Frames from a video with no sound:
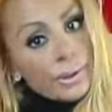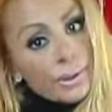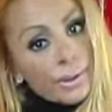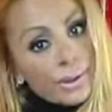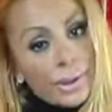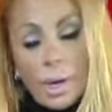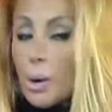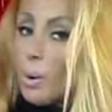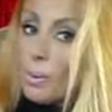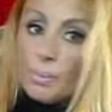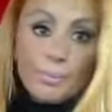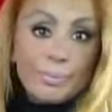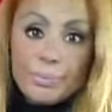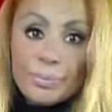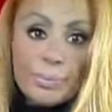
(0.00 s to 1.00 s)
So
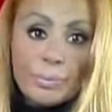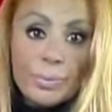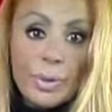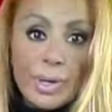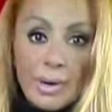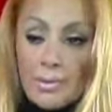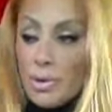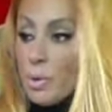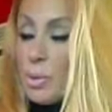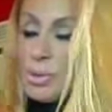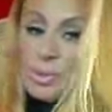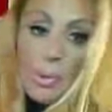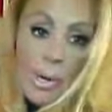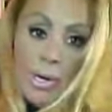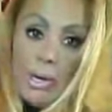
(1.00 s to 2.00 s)
you never know what
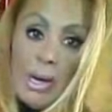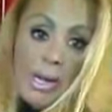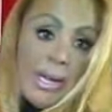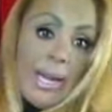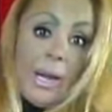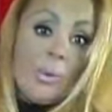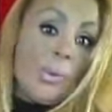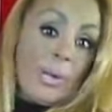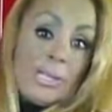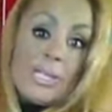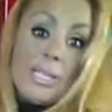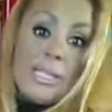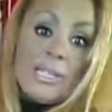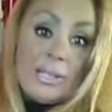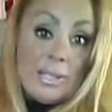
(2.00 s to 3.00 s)
to wear. I can't wait to
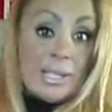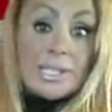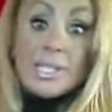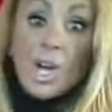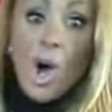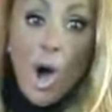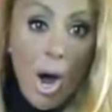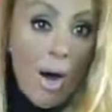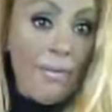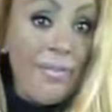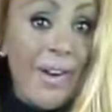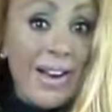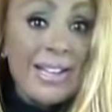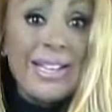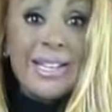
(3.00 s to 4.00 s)
get this off.
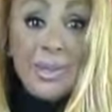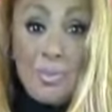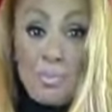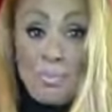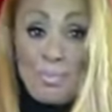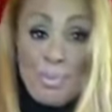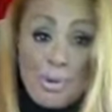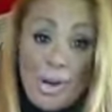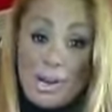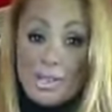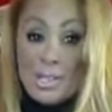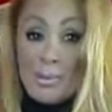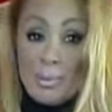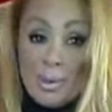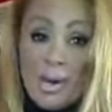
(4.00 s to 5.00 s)
I need to put on
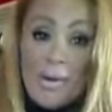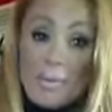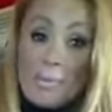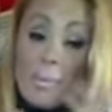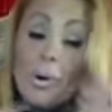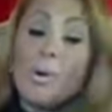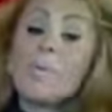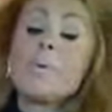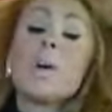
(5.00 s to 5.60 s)
something comfortable.